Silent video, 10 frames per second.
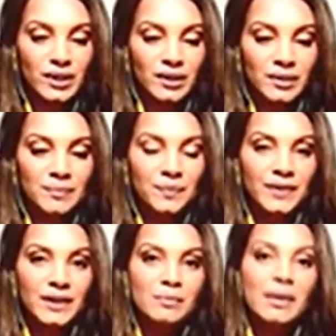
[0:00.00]

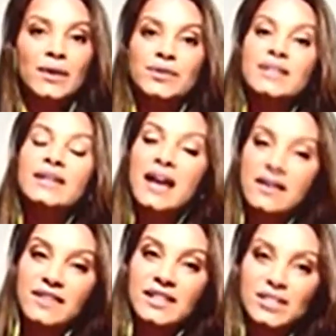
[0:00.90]
the
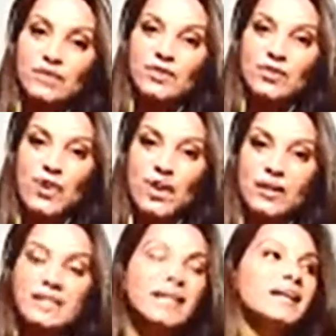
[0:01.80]
heaviness of the
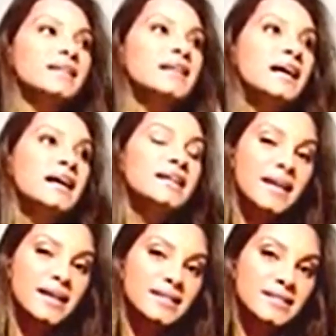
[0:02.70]
drugs, and
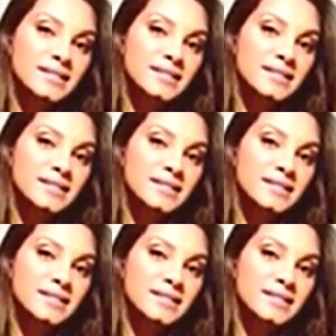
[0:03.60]
yes,